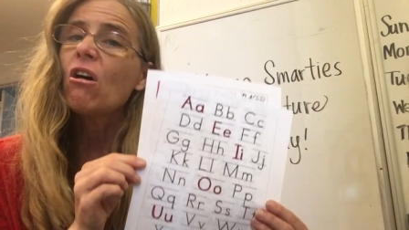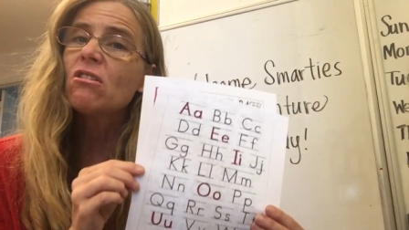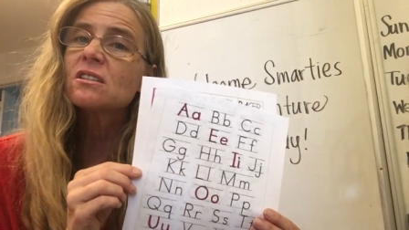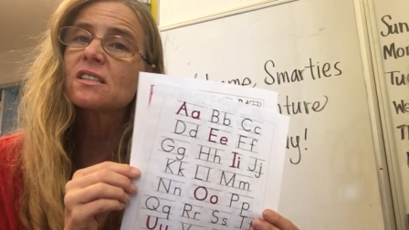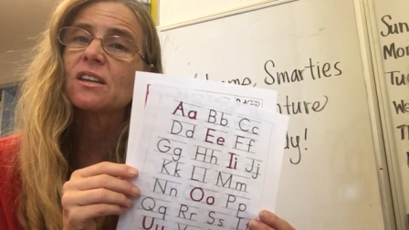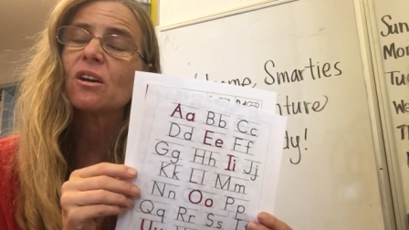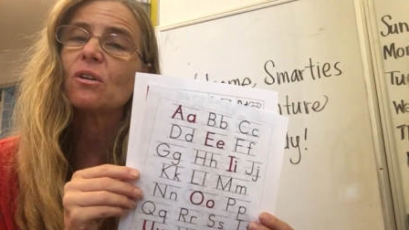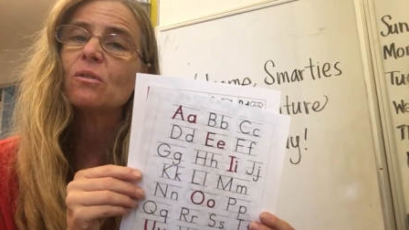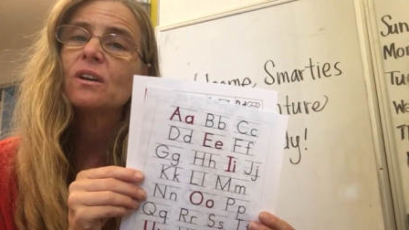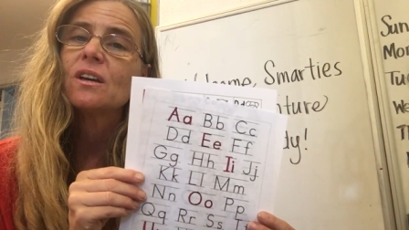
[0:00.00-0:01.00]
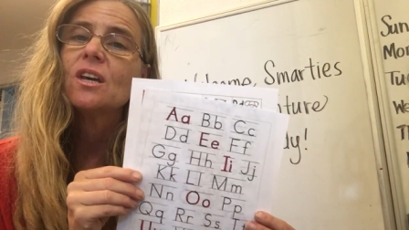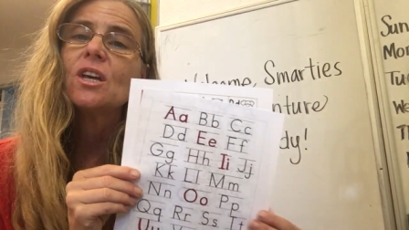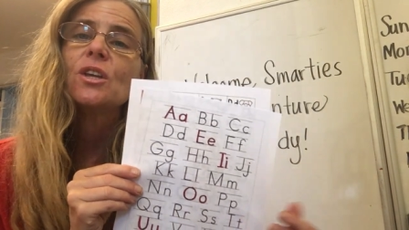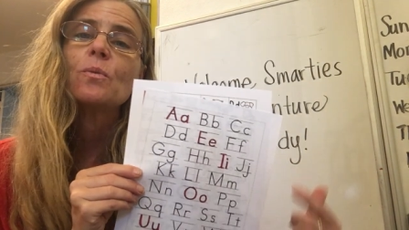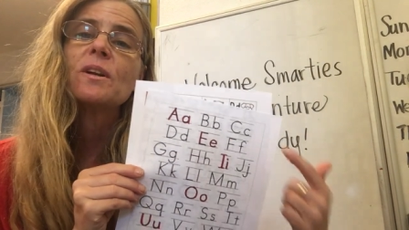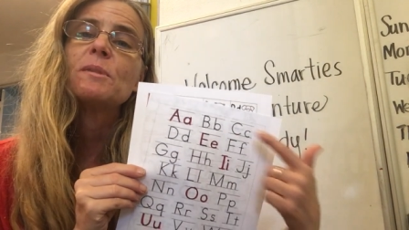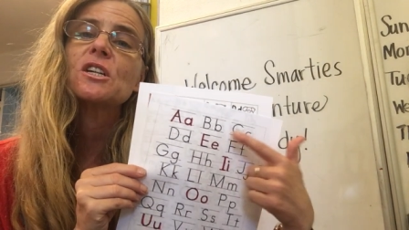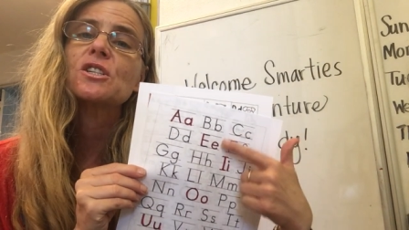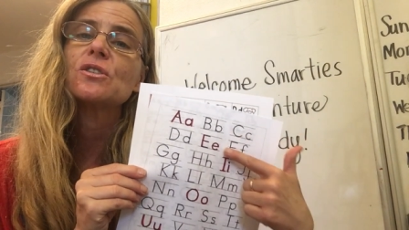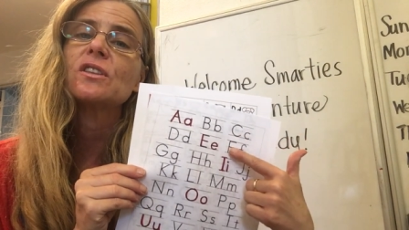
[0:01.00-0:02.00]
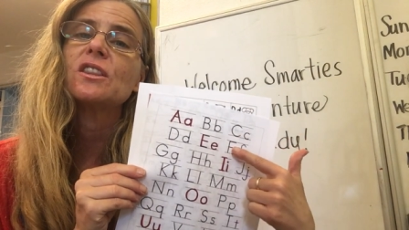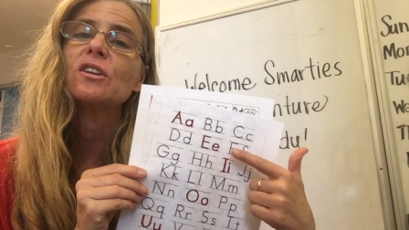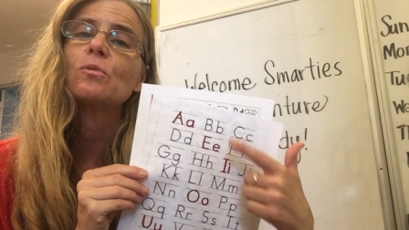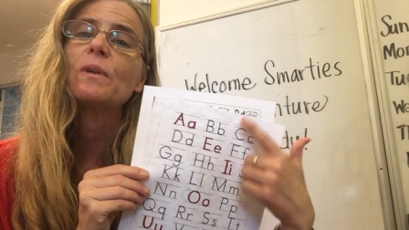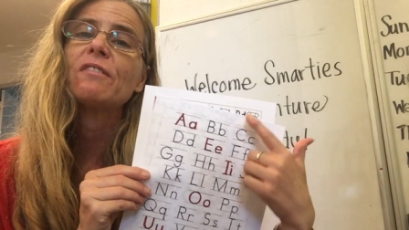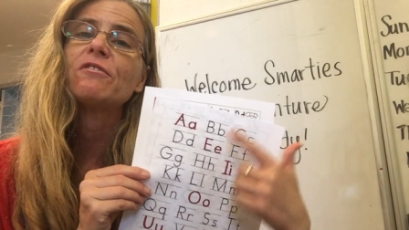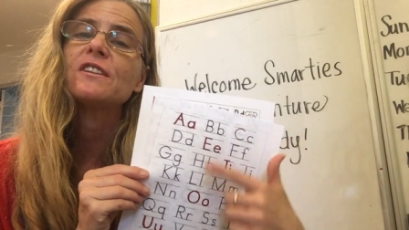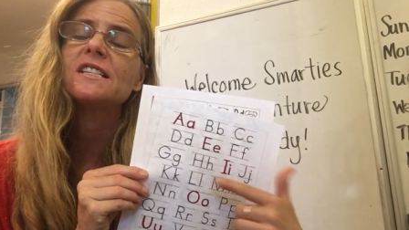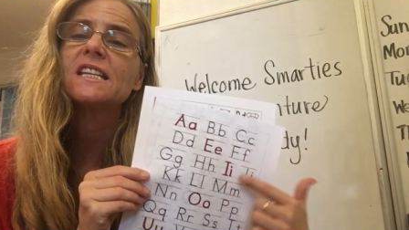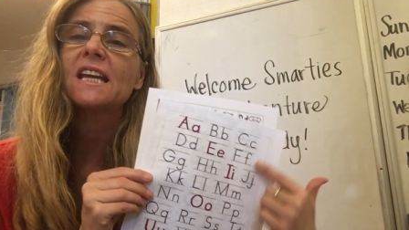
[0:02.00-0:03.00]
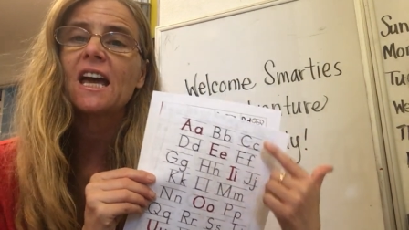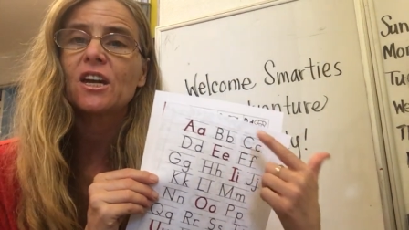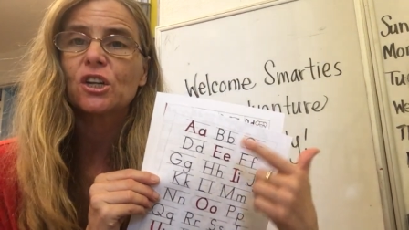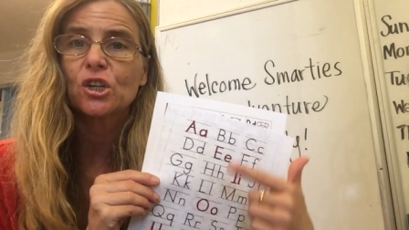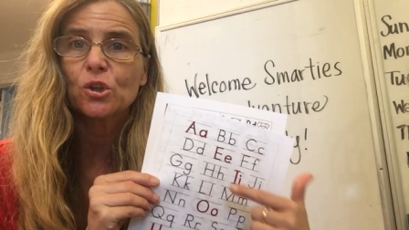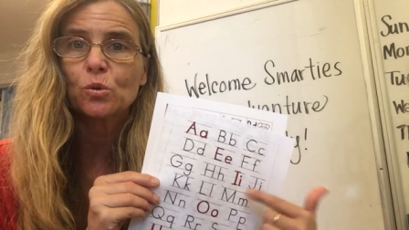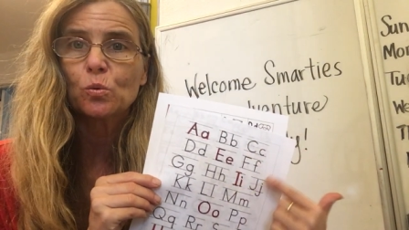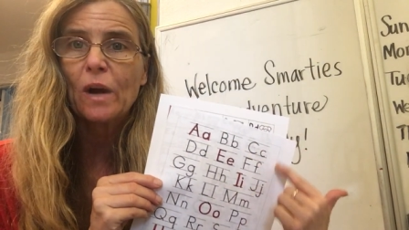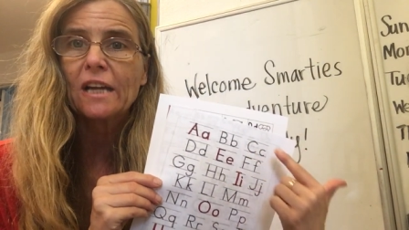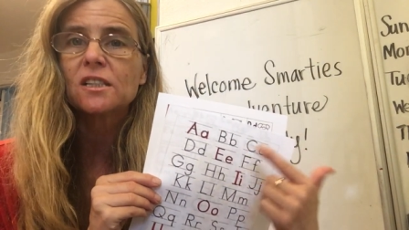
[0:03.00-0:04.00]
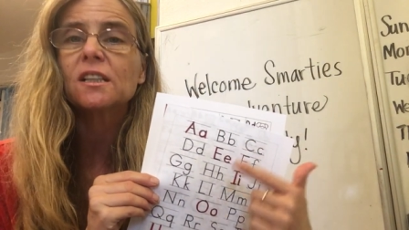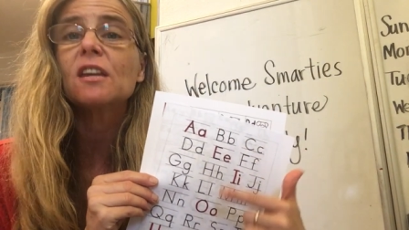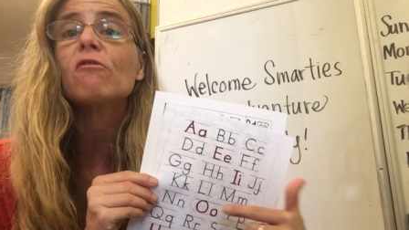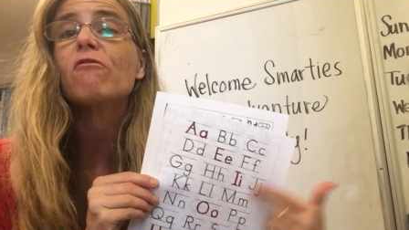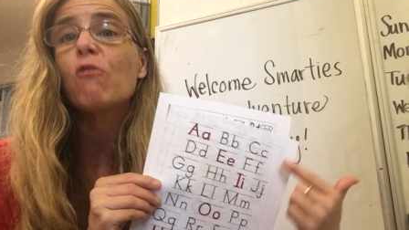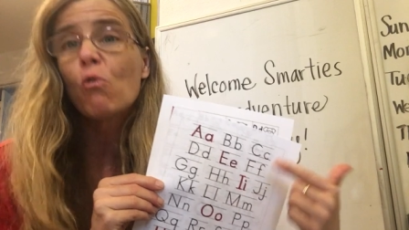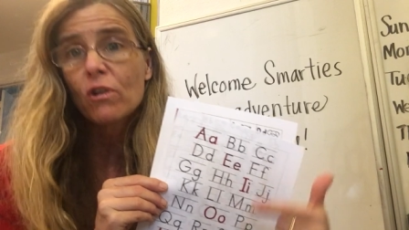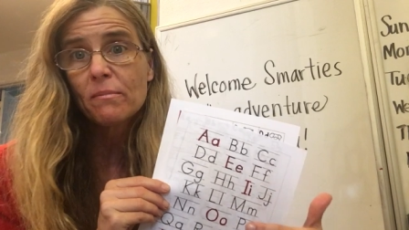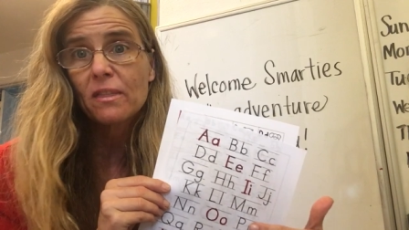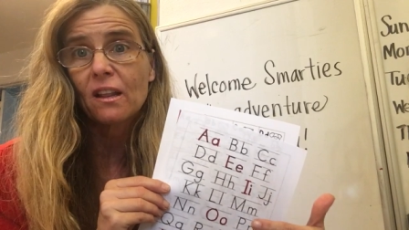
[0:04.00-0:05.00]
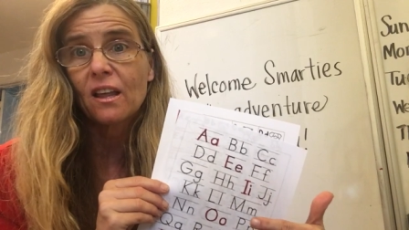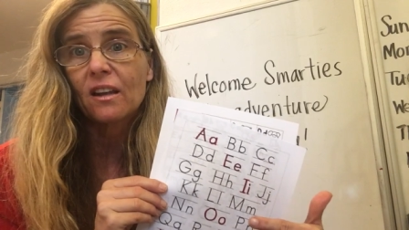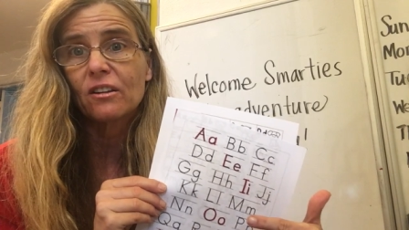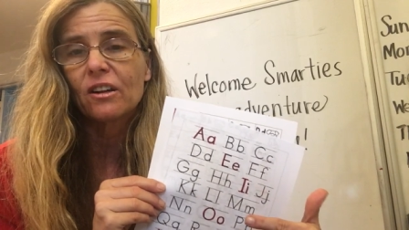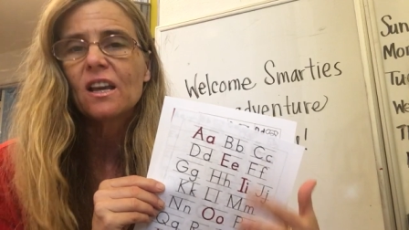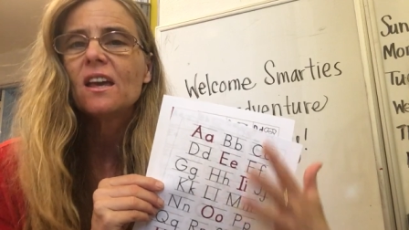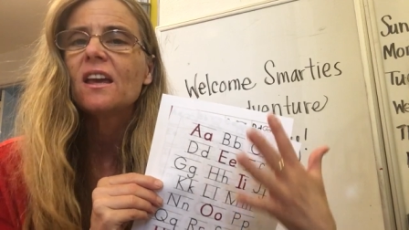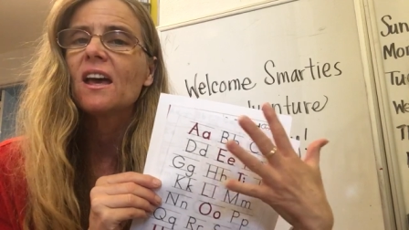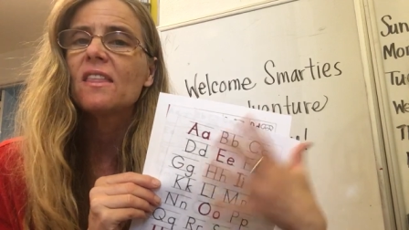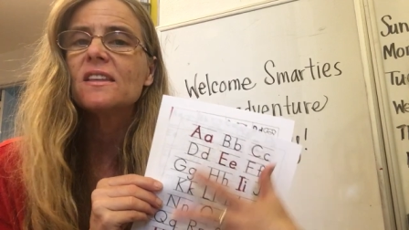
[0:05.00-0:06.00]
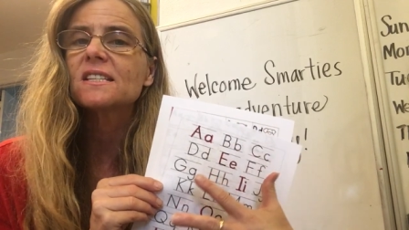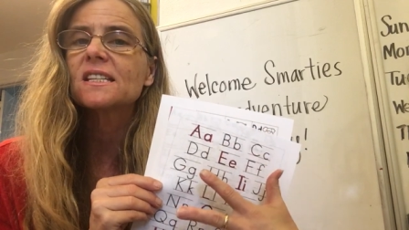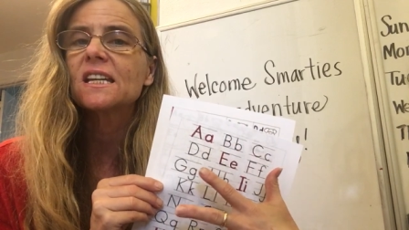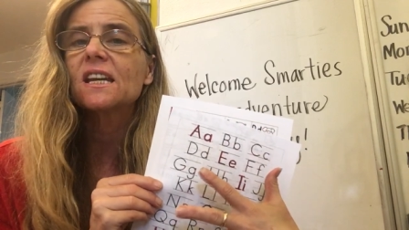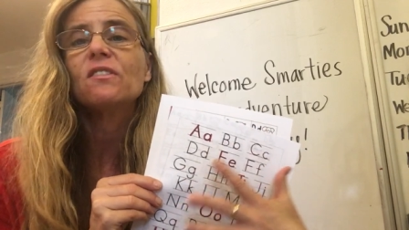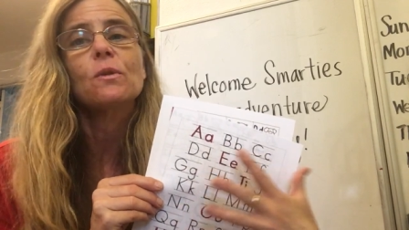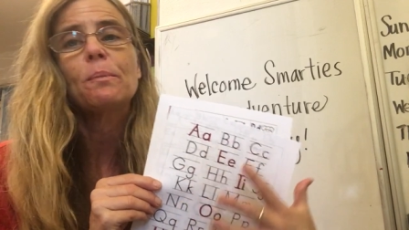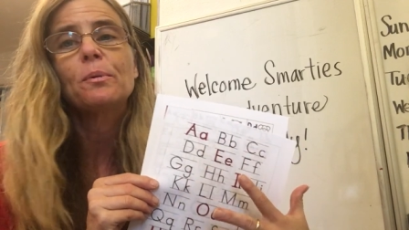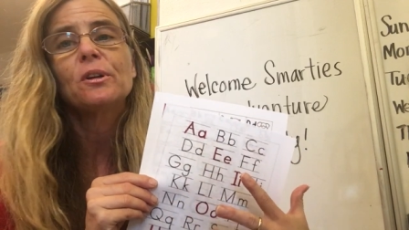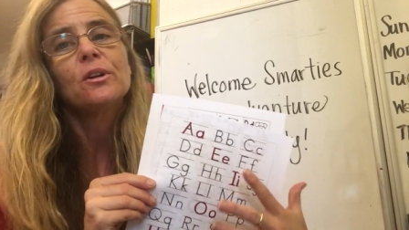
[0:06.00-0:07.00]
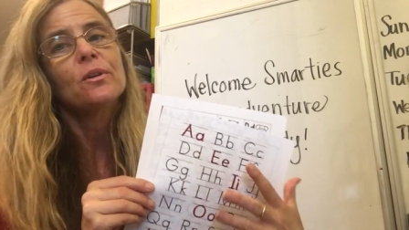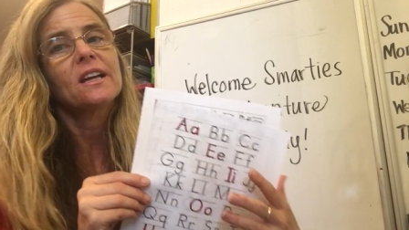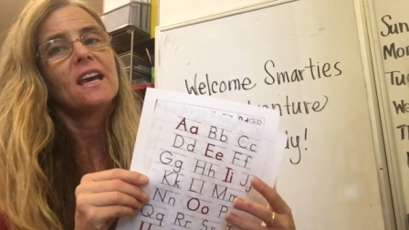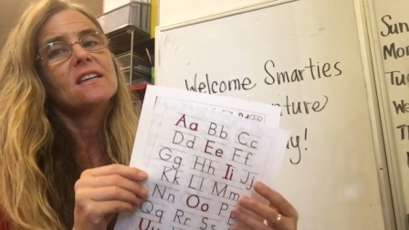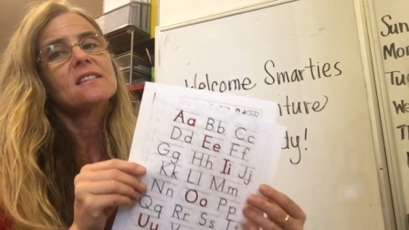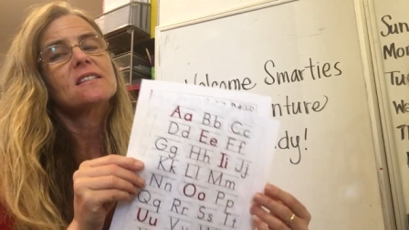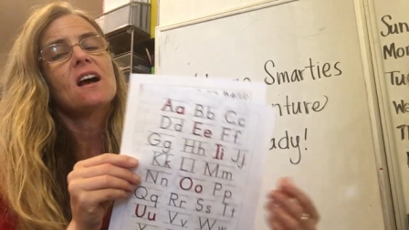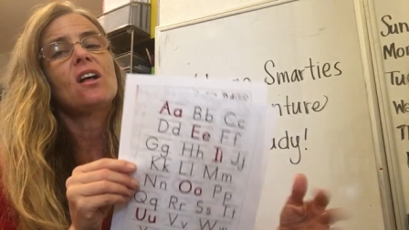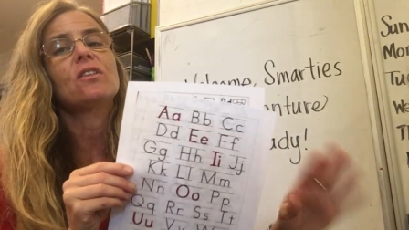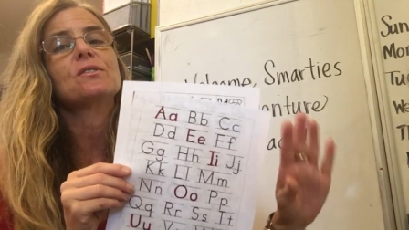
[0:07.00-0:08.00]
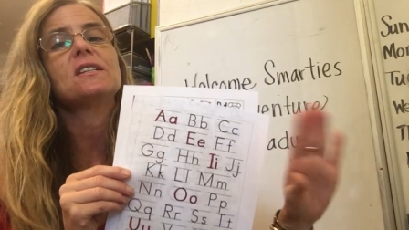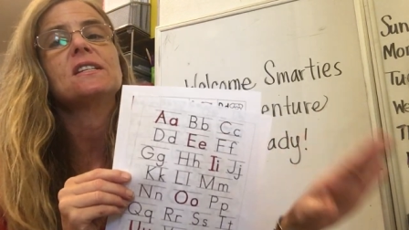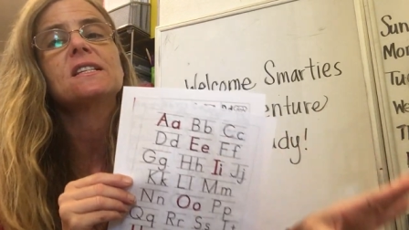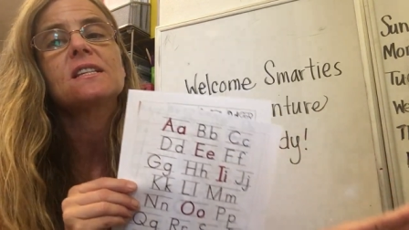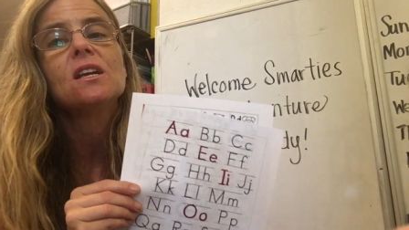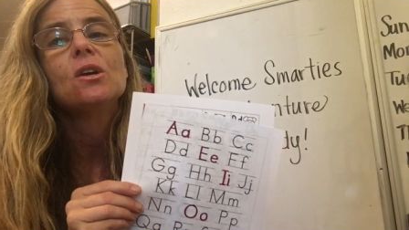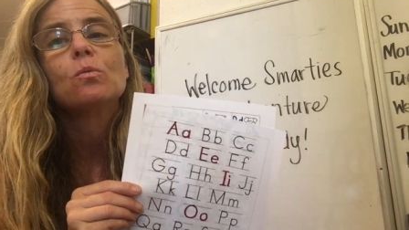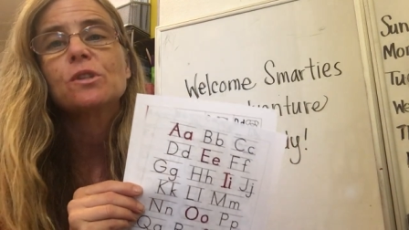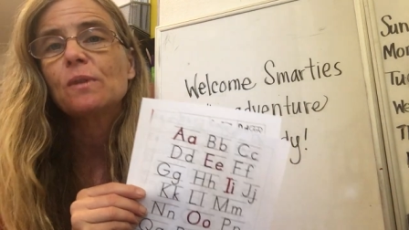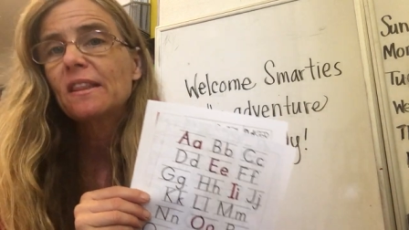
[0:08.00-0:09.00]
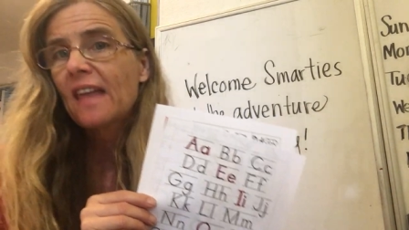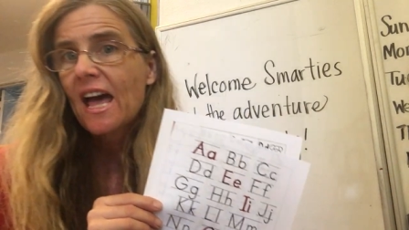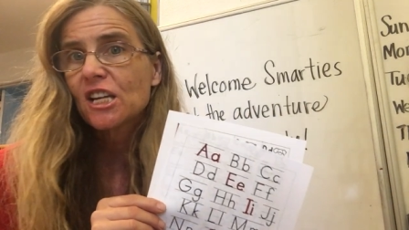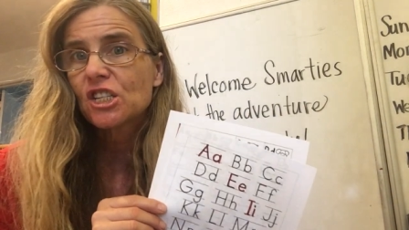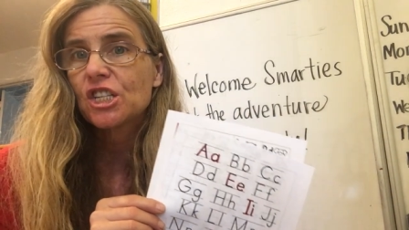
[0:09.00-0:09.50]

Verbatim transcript: Also, you want to make sure that they're referencing how to correctly form the letter. And this is going to give you upper and lowercase, although since we're doing that